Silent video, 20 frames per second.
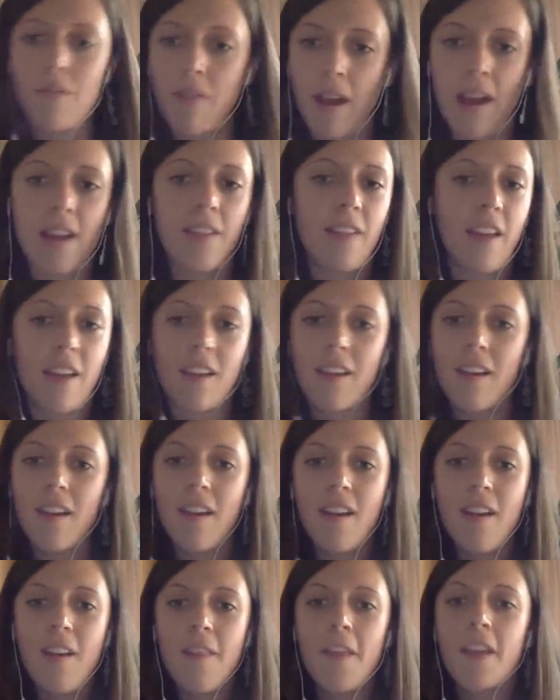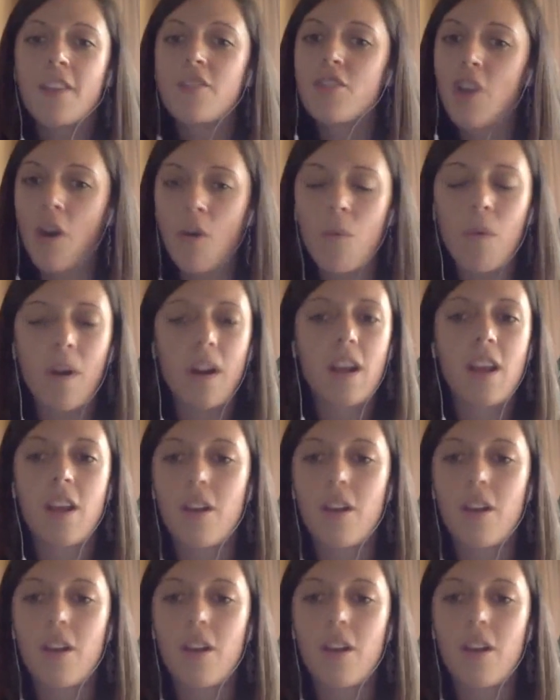right? Like, they don't want to hear